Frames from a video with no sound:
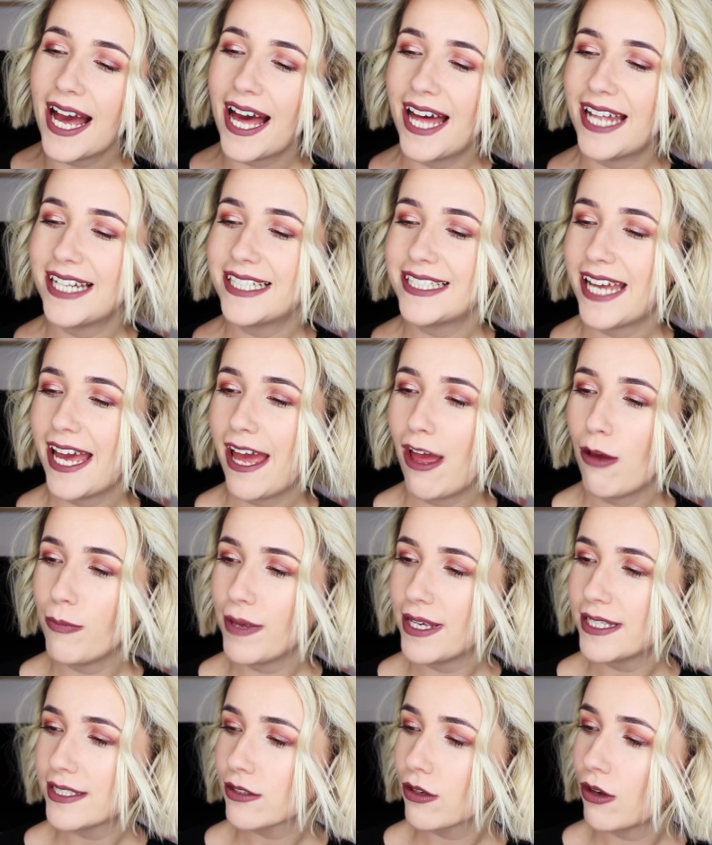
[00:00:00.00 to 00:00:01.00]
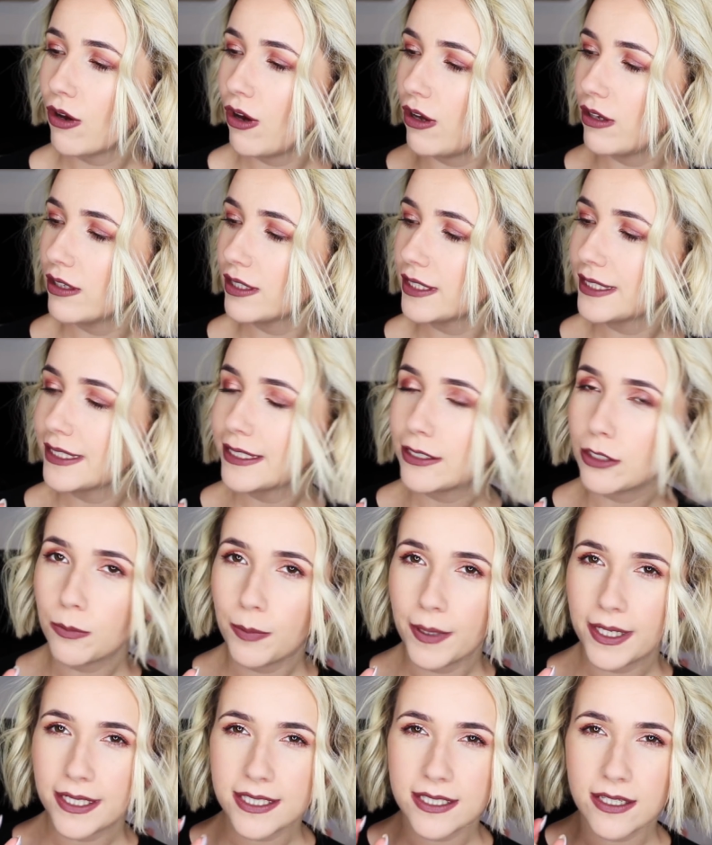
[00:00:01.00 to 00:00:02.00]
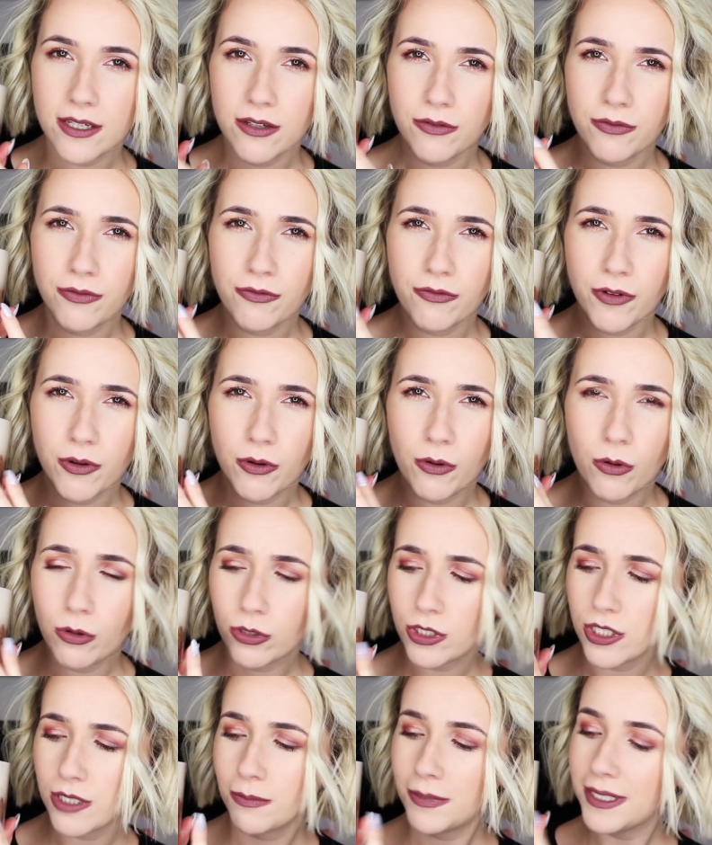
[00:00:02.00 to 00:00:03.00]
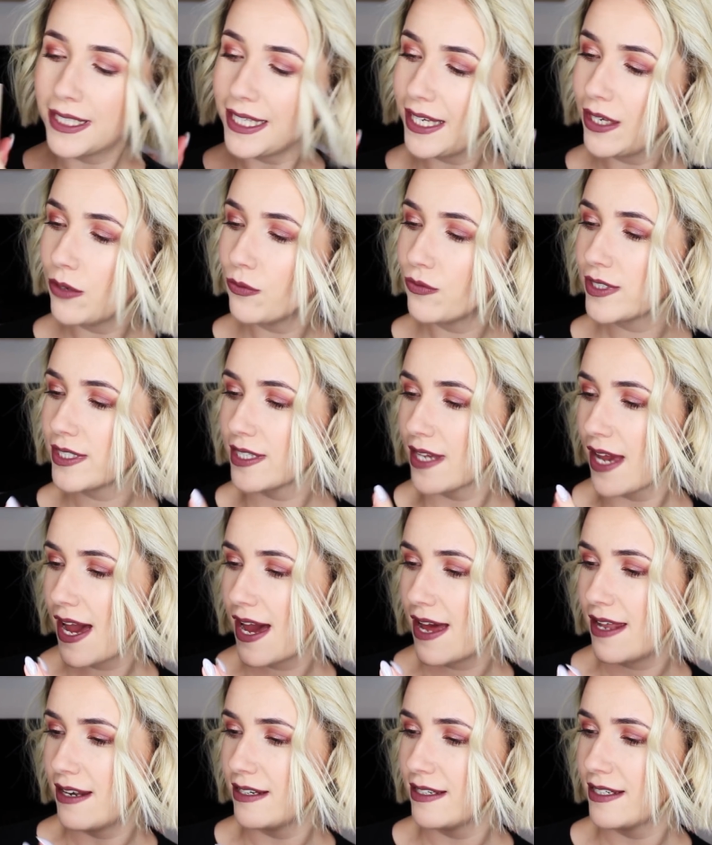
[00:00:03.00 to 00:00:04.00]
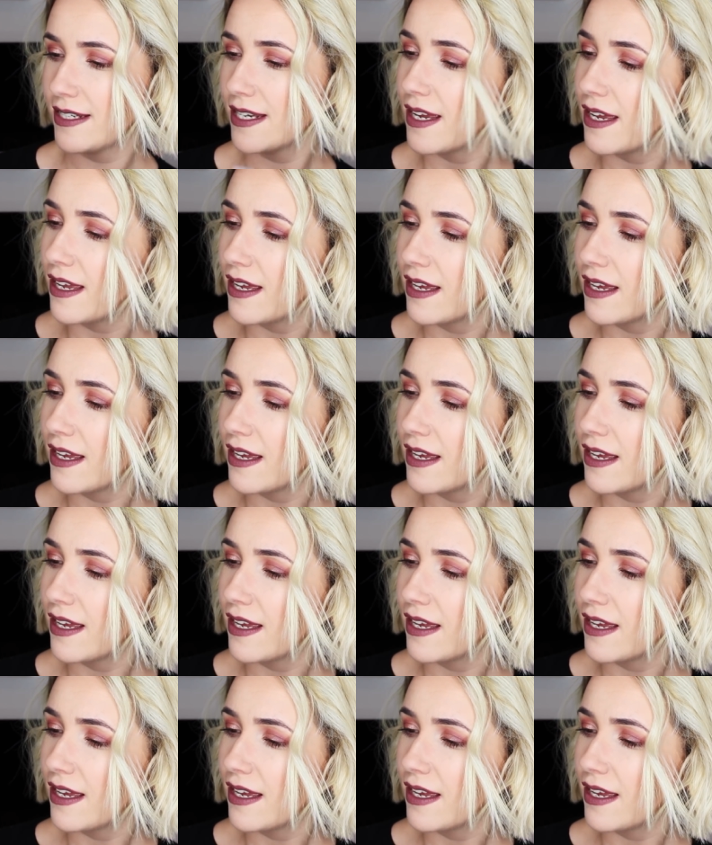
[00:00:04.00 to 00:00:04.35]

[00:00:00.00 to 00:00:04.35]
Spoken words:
and it's got little bits of autumn leaves and